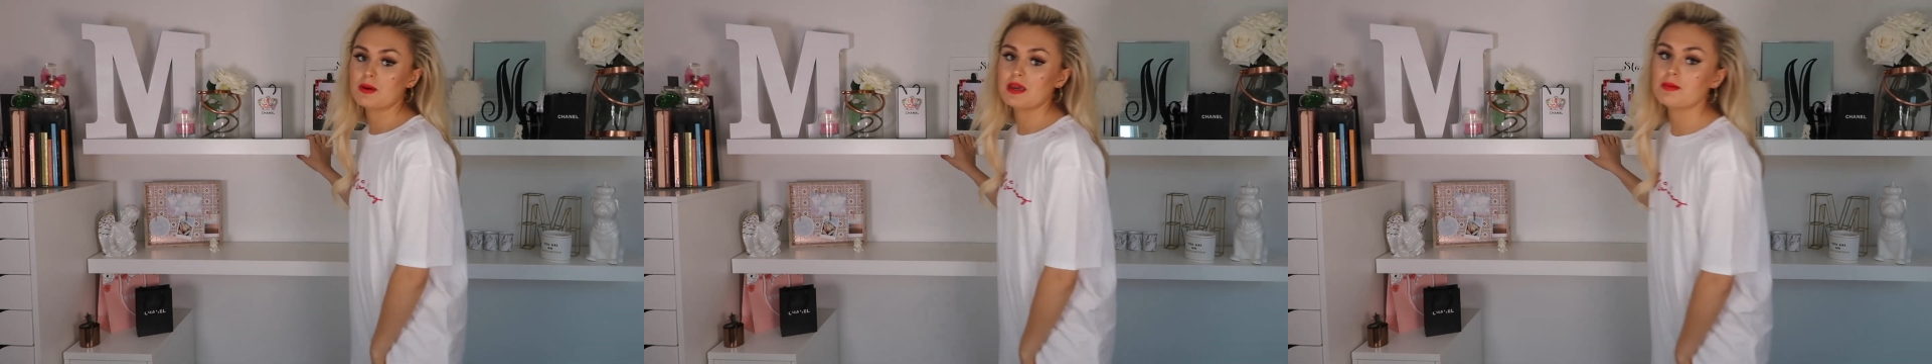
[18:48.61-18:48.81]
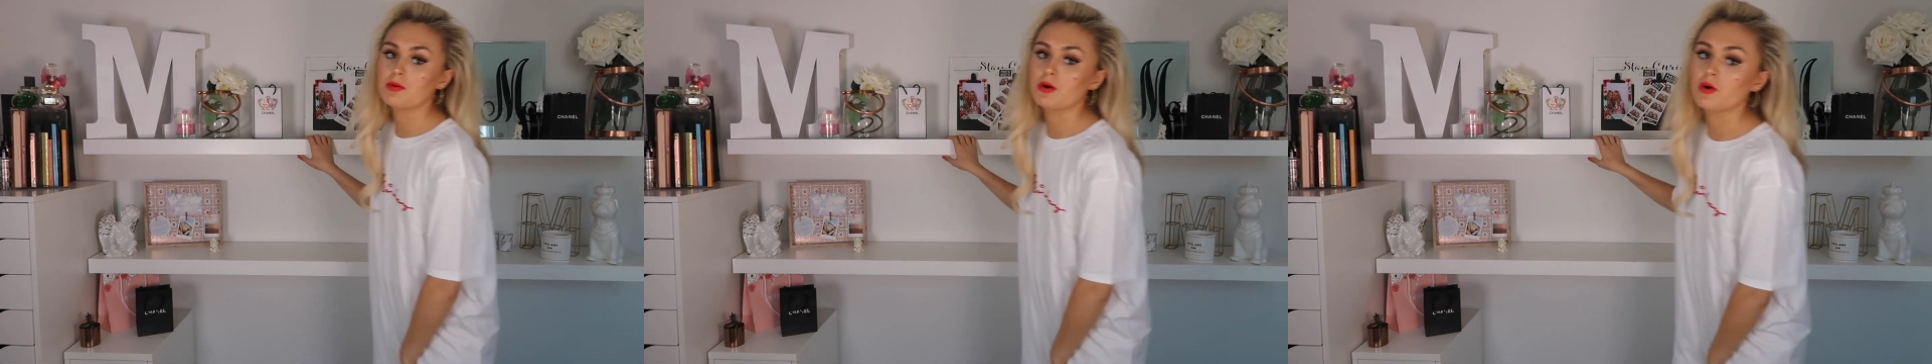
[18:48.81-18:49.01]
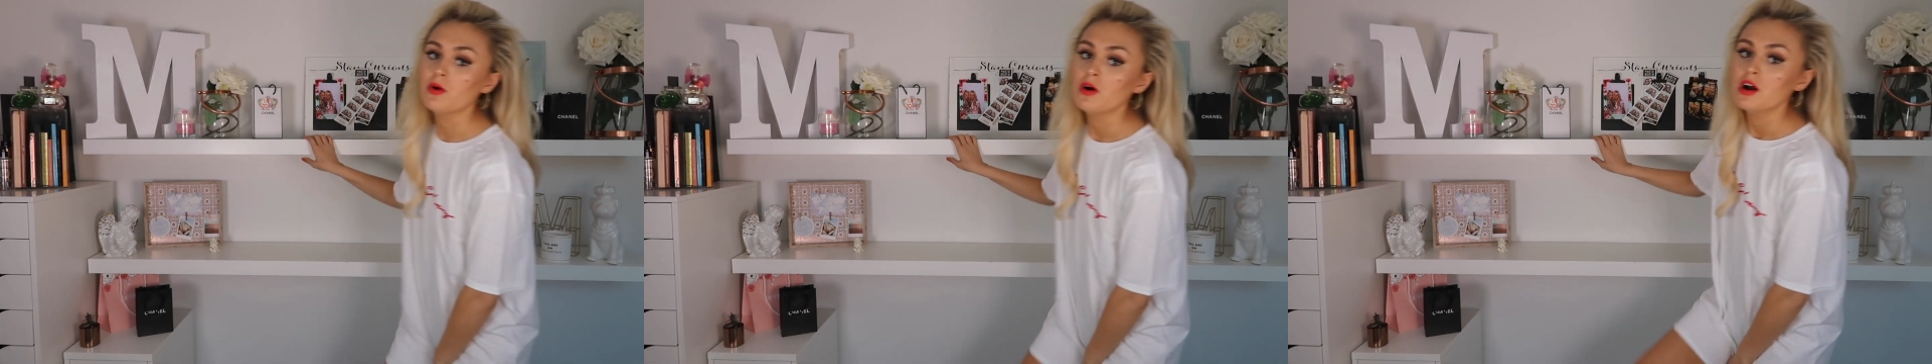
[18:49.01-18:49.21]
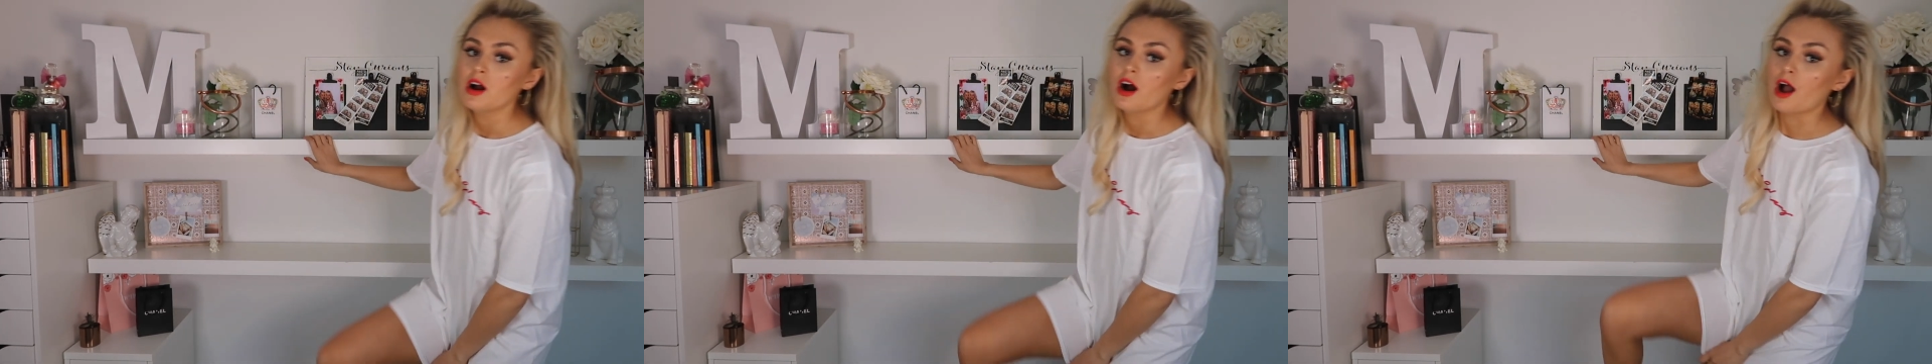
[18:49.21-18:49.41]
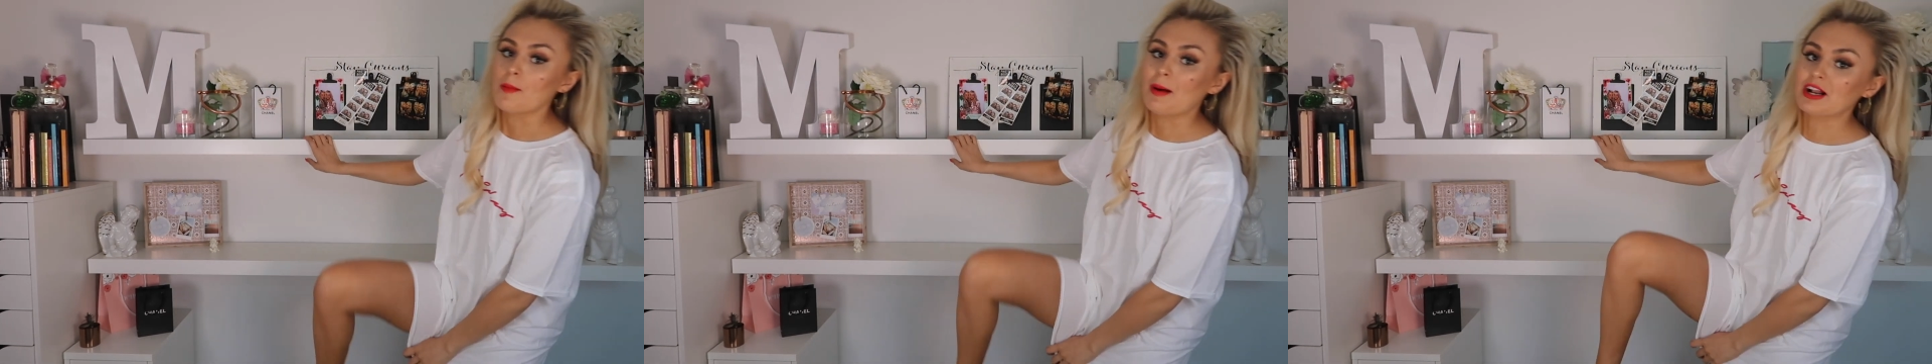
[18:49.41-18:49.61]
people.
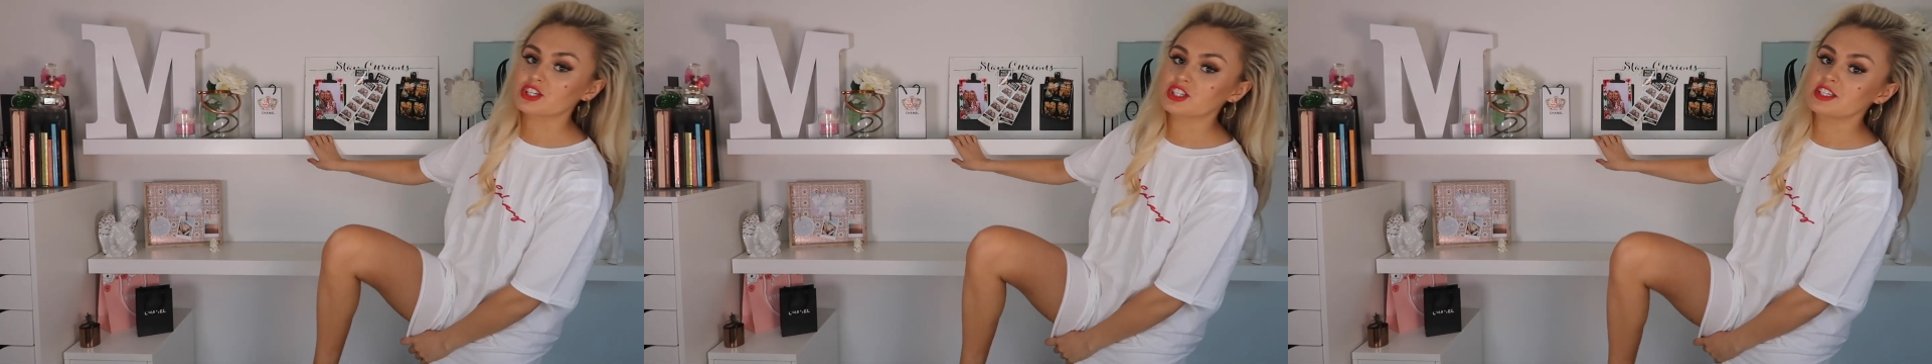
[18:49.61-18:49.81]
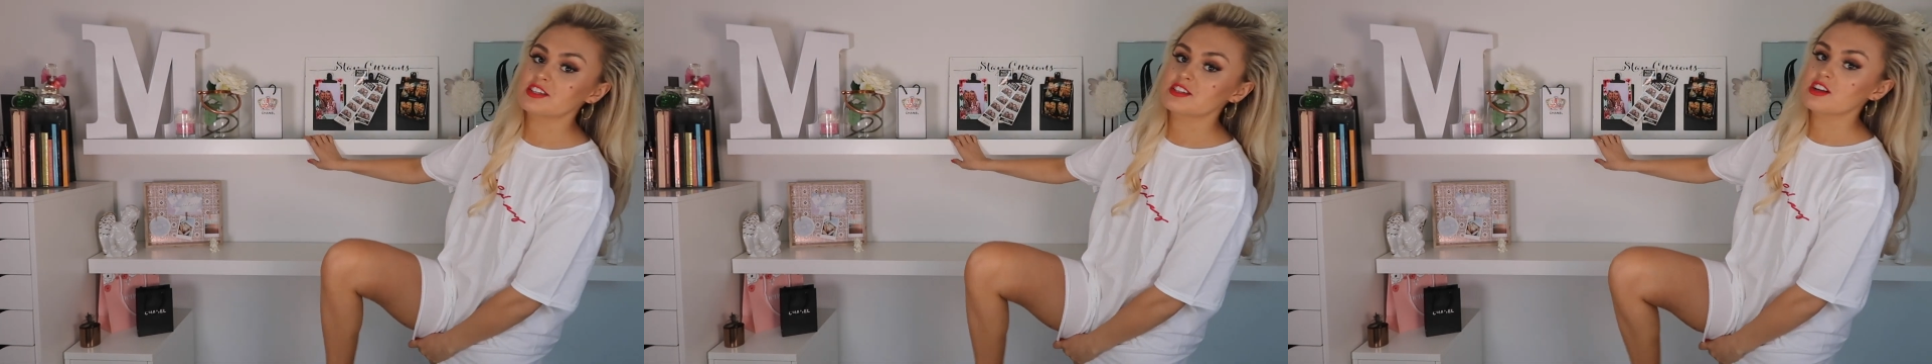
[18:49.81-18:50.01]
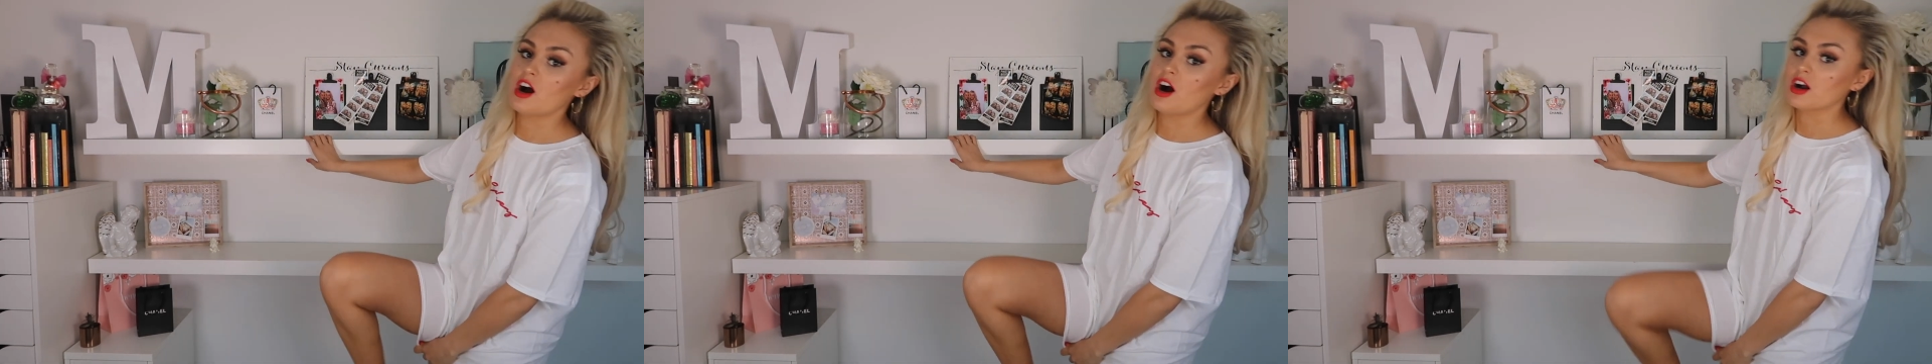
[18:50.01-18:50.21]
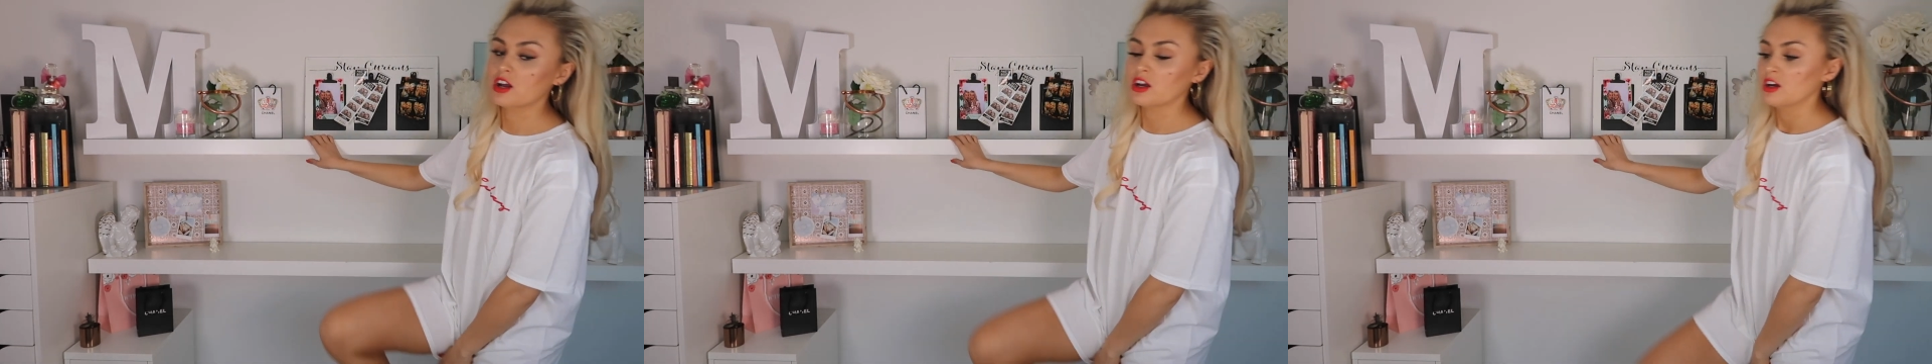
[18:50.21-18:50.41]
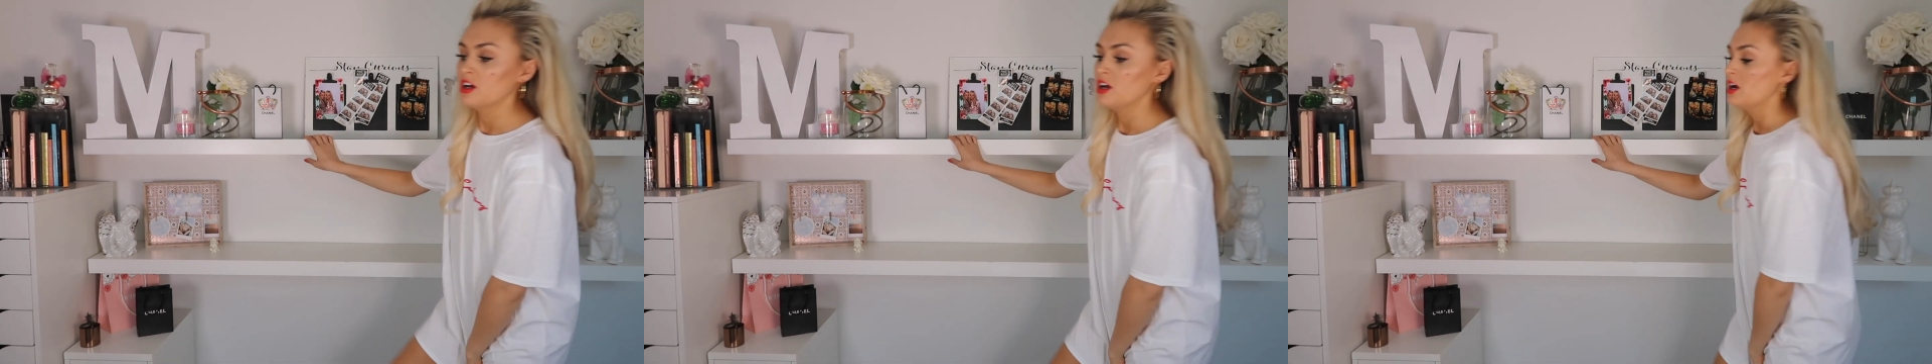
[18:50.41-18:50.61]
I'm actually stuck.